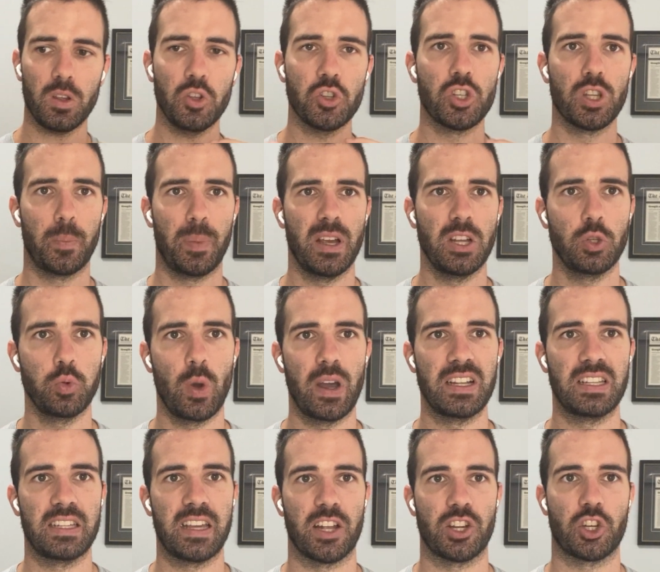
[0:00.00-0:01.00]
So the best
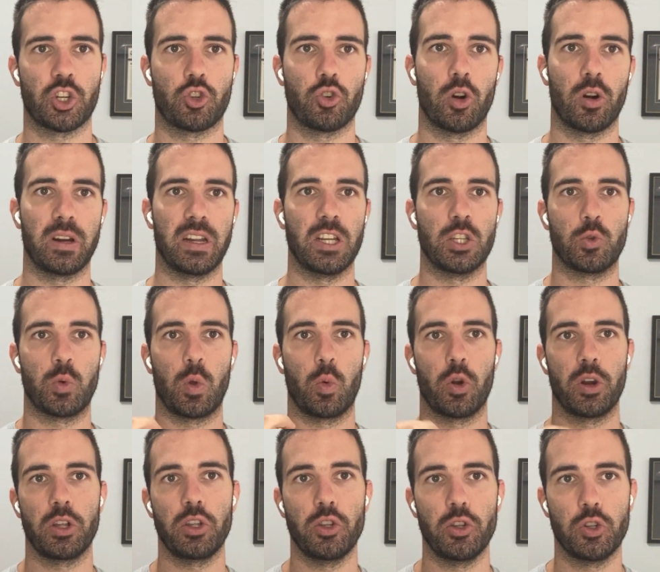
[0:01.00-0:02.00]
way to get strong is we
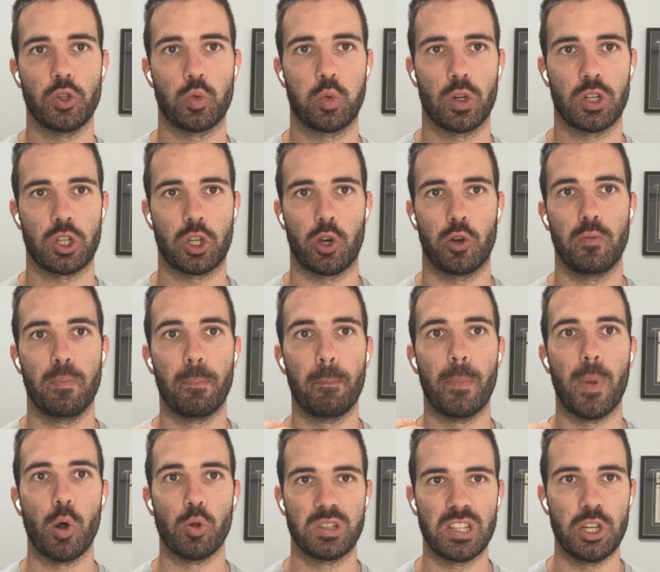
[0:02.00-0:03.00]
want to use what's called
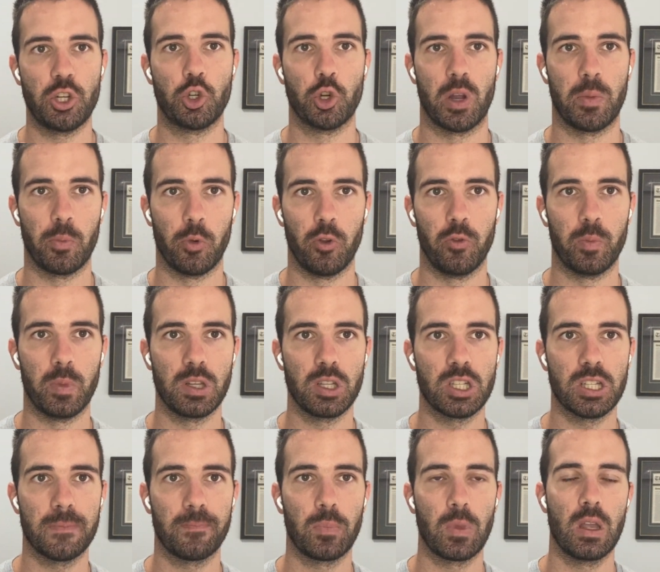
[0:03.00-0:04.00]
multi-joint
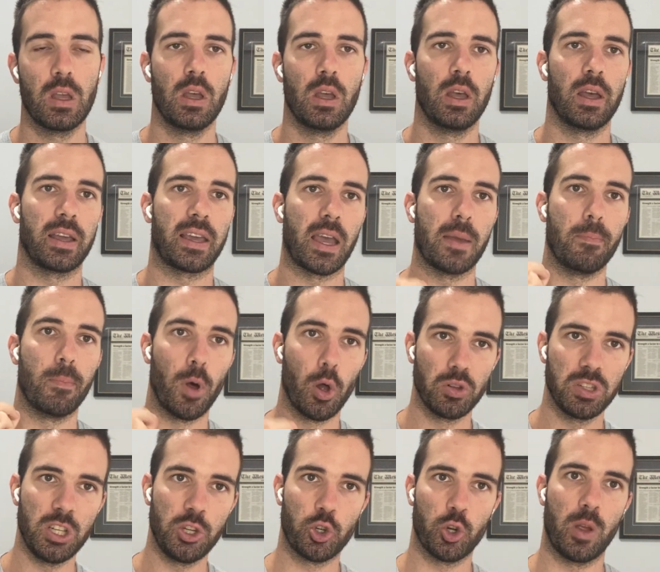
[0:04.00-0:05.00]
movements. Okay,
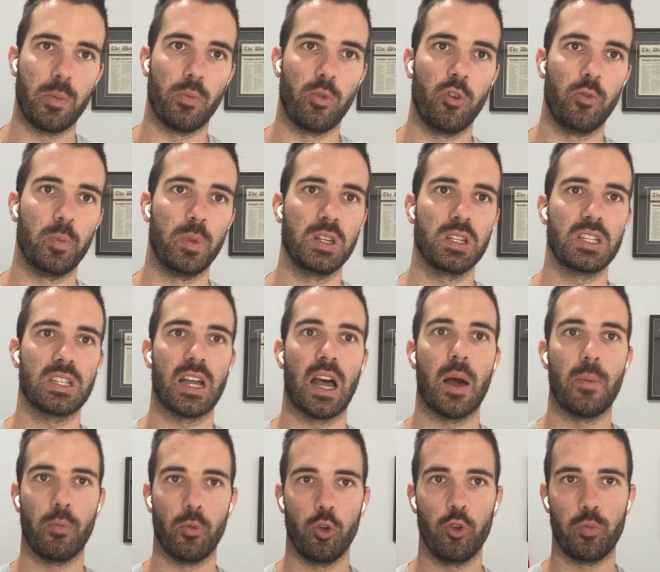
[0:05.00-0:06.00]
multi-joint movements
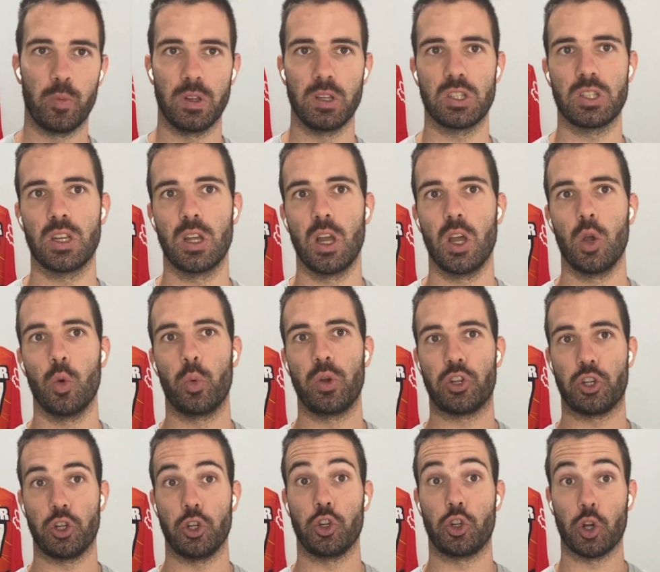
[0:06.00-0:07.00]
are movements
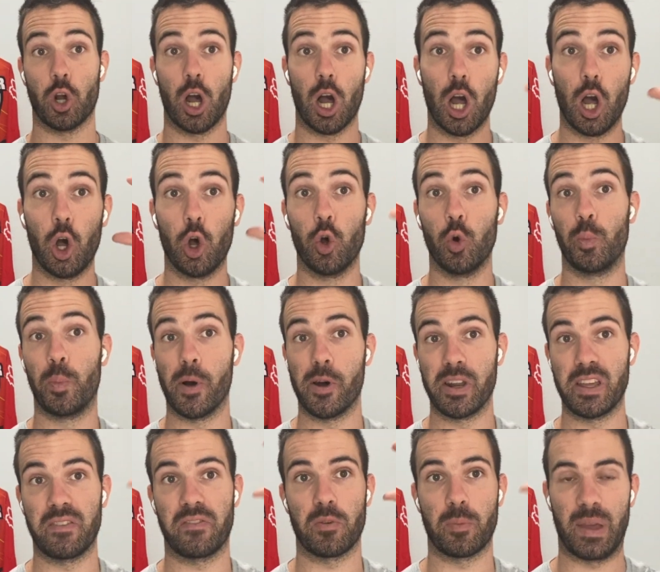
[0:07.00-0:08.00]
which use your whole
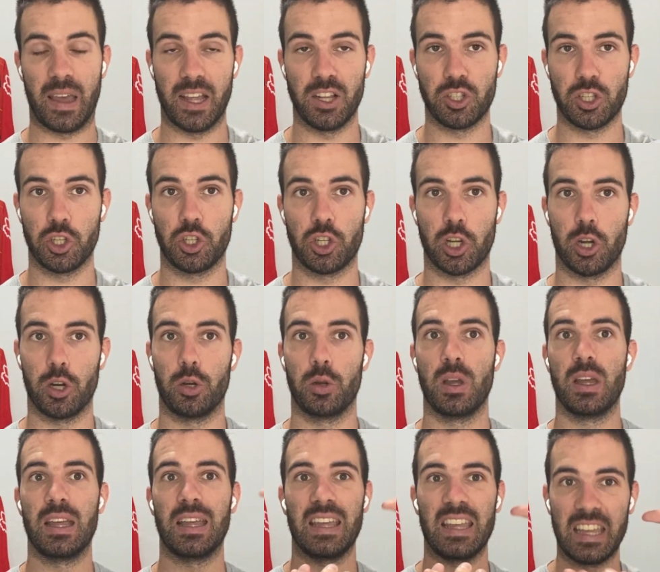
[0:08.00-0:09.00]
body from head to toe
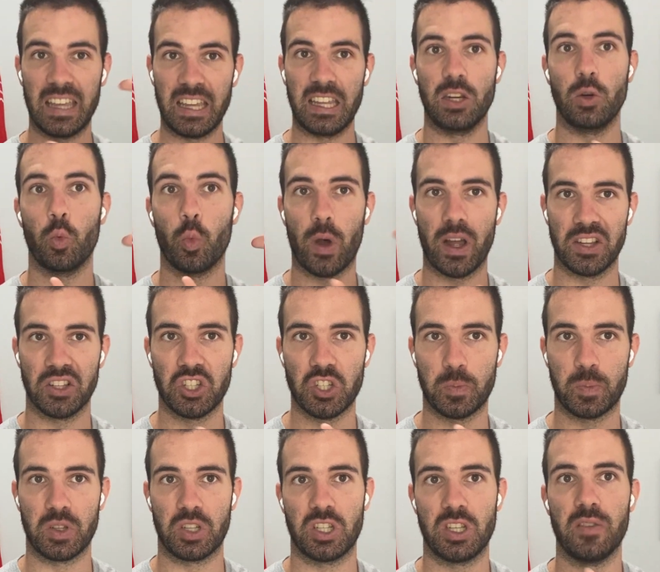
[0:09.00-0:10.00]
in one
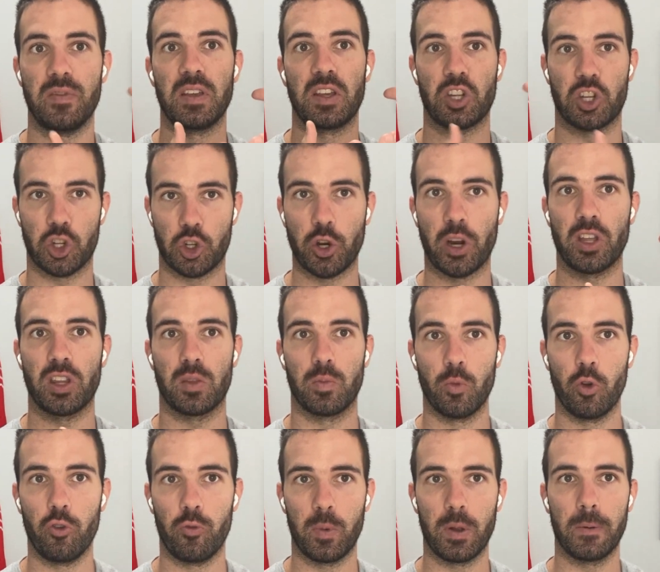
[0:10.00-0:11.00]
specific strength
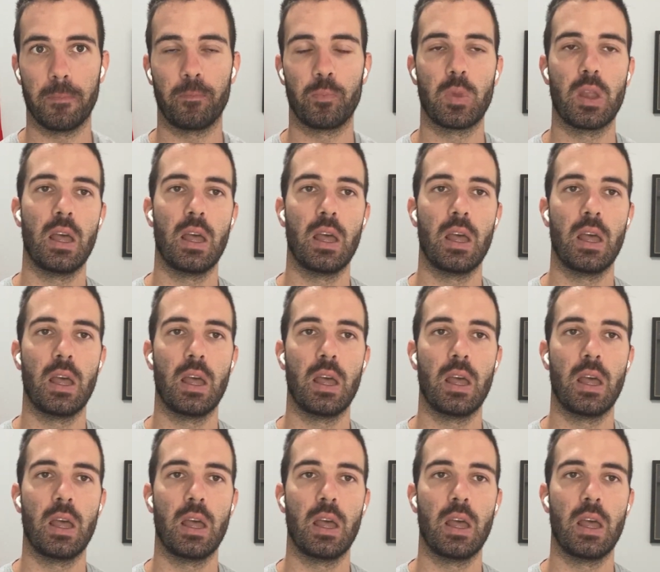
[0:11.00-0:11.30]
movement.